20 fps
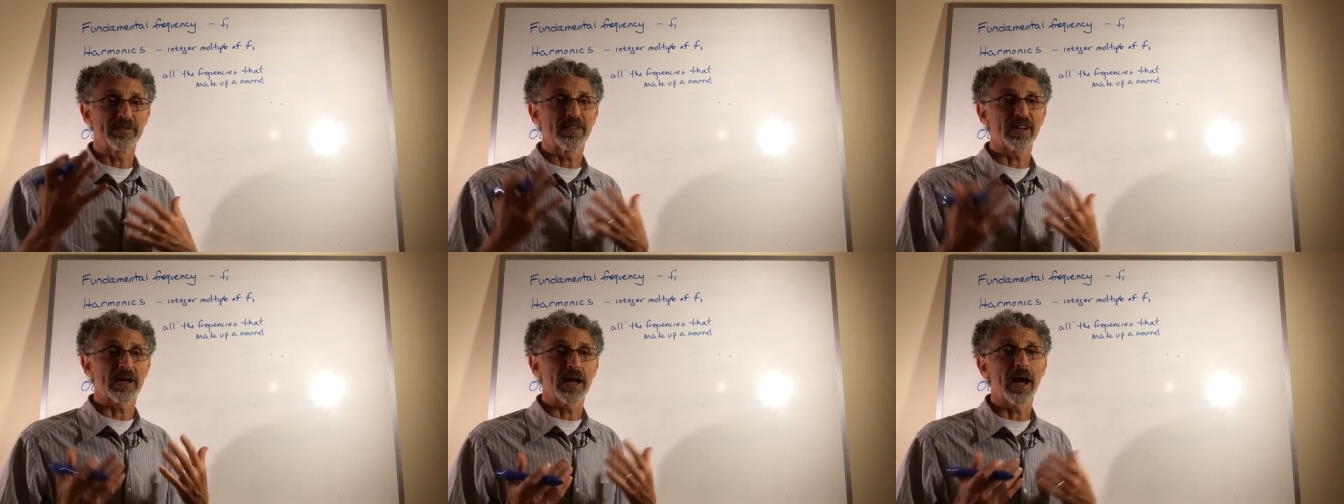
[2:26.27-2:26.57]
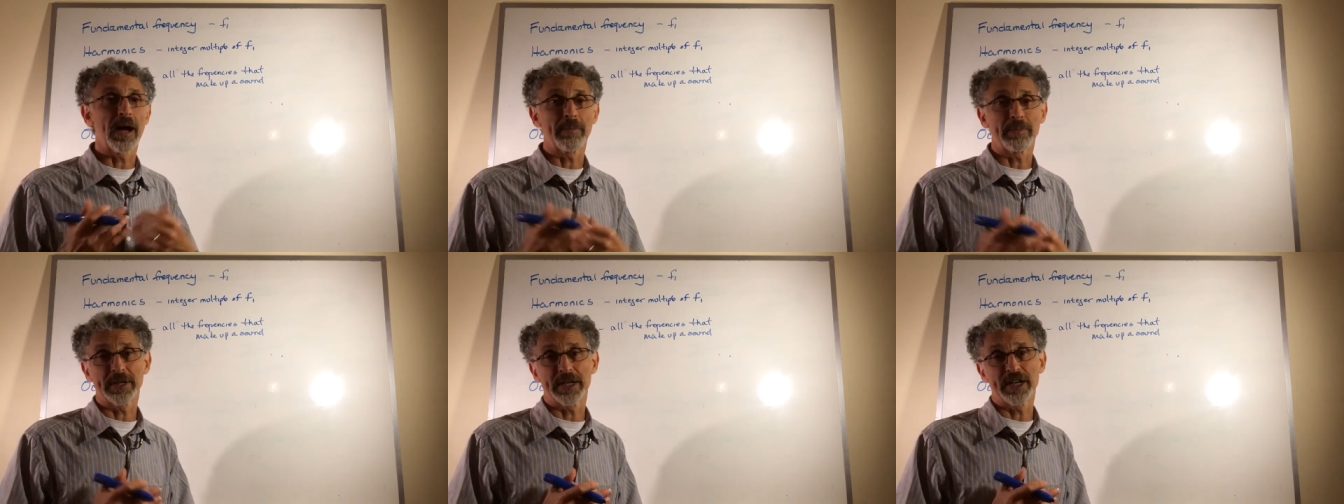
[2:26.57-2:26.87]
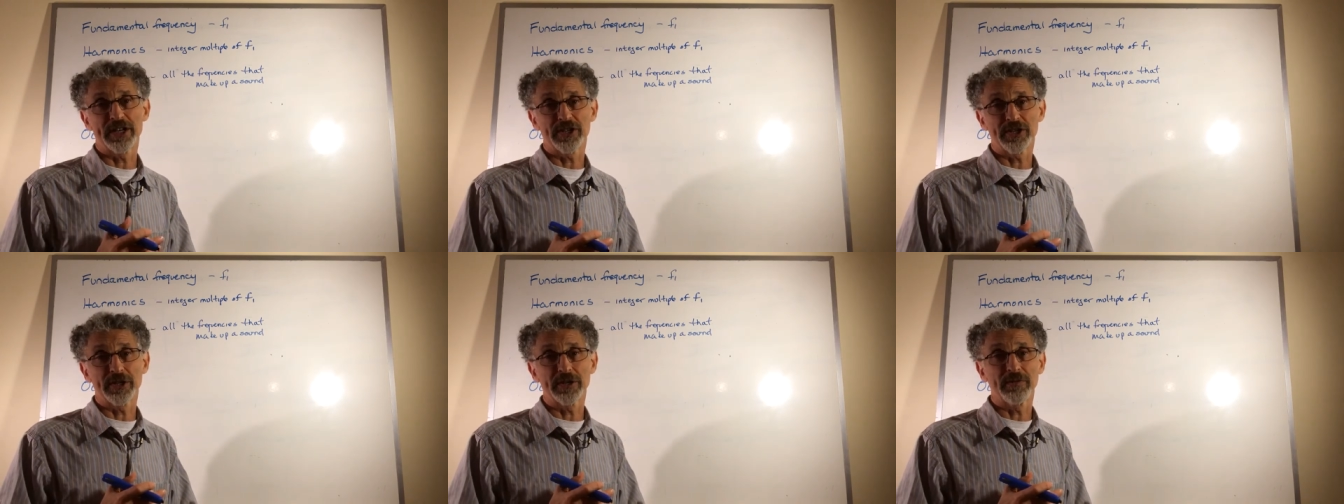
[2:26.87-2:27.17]
of the
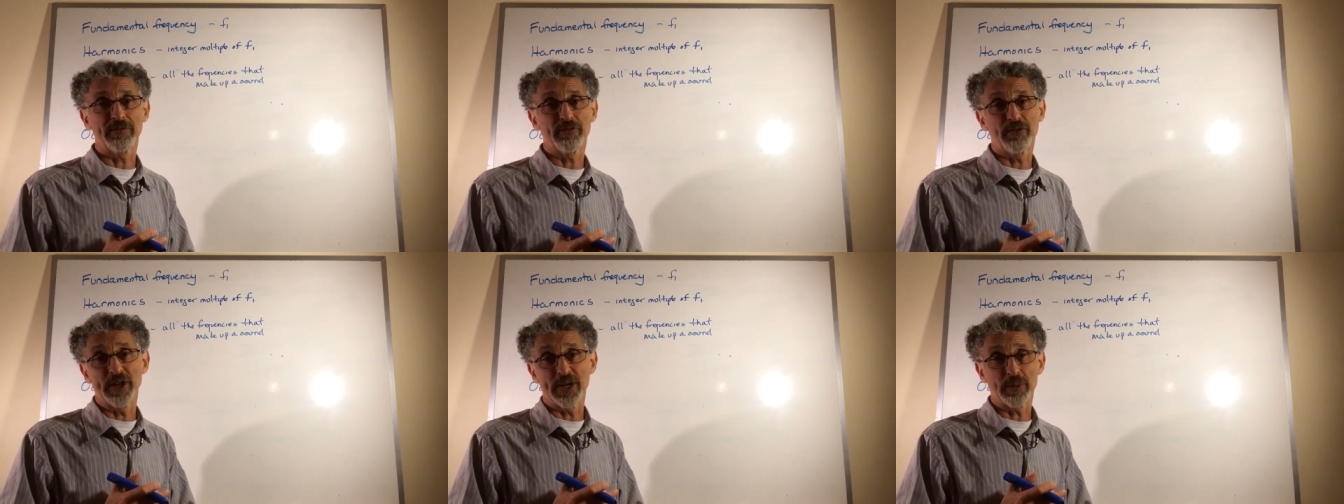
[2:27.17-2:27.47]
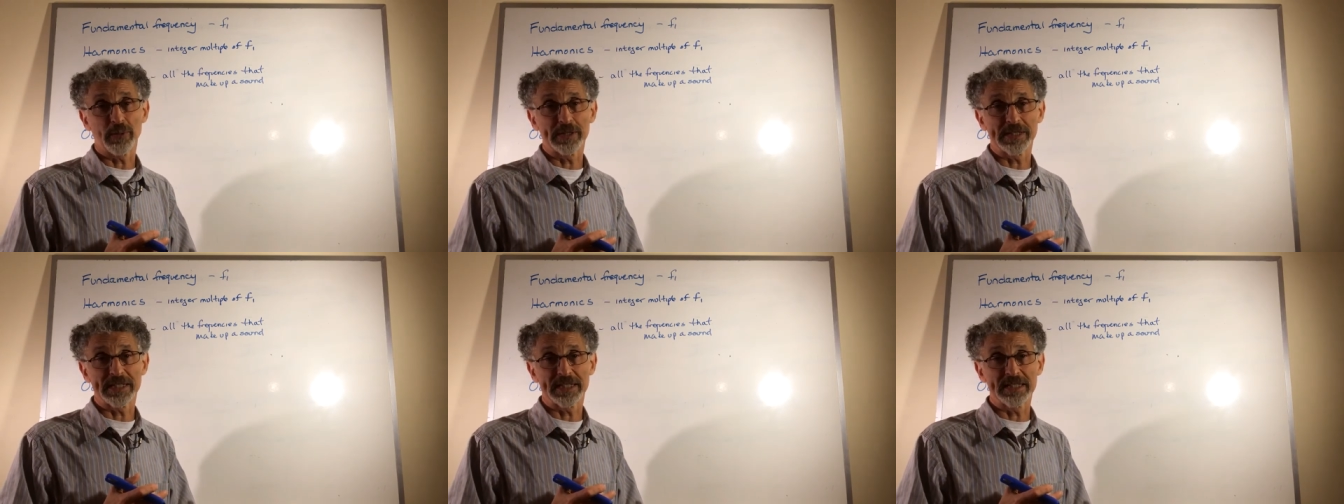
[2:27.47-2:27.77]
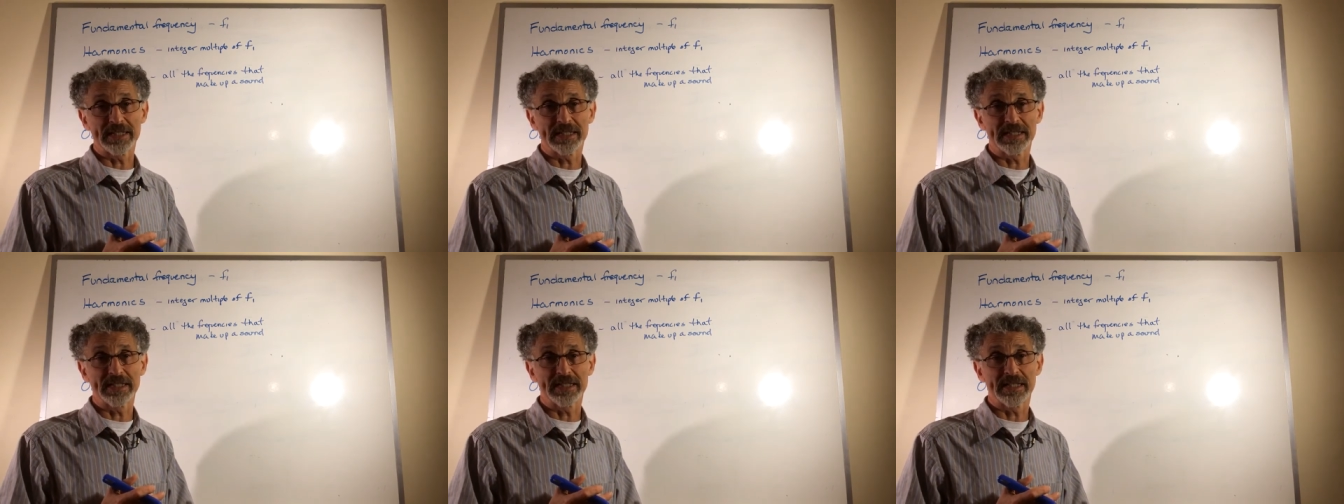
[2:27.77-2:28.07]
combination of
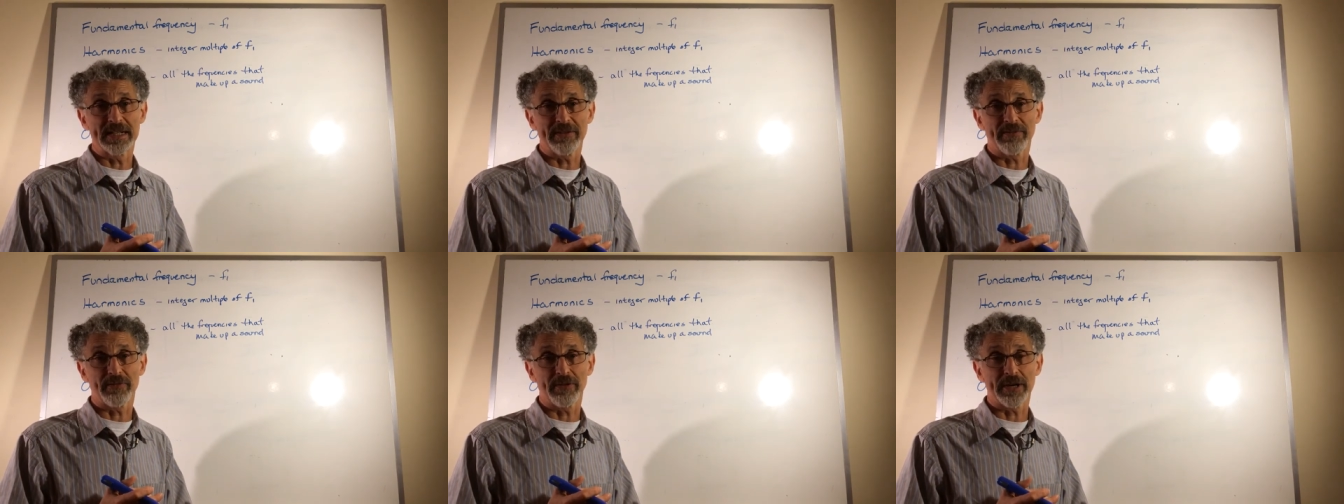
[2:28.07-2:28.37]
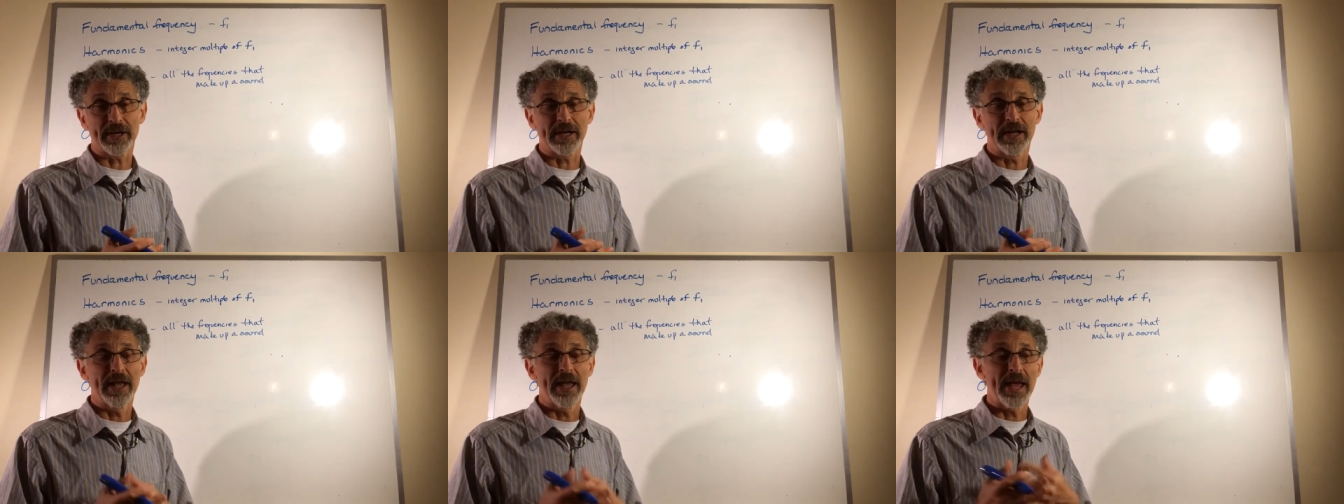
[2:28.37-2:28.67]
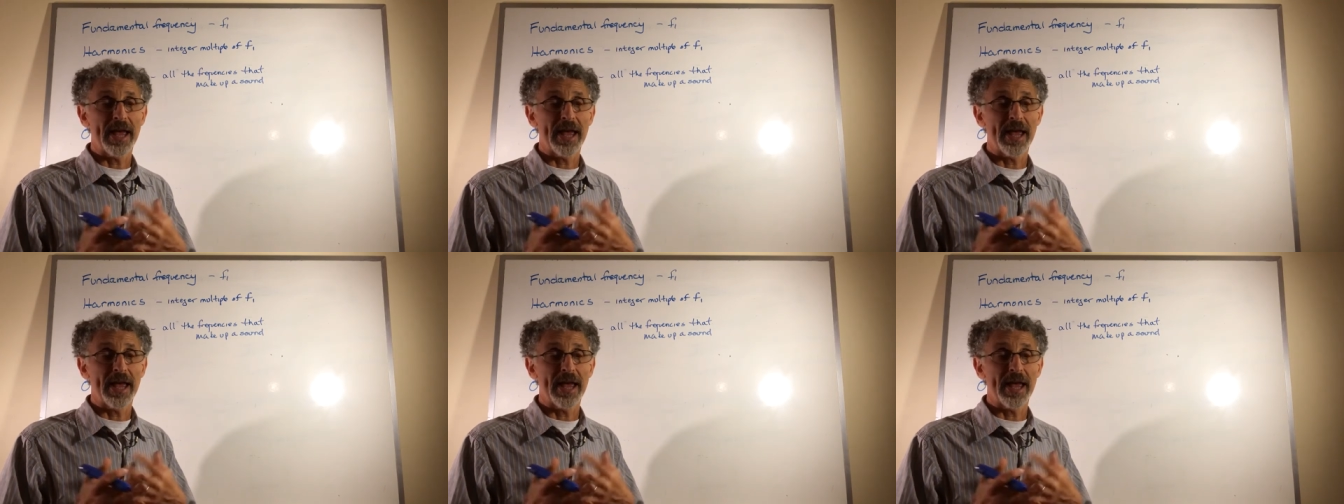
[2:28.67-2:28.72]
frequencies is different.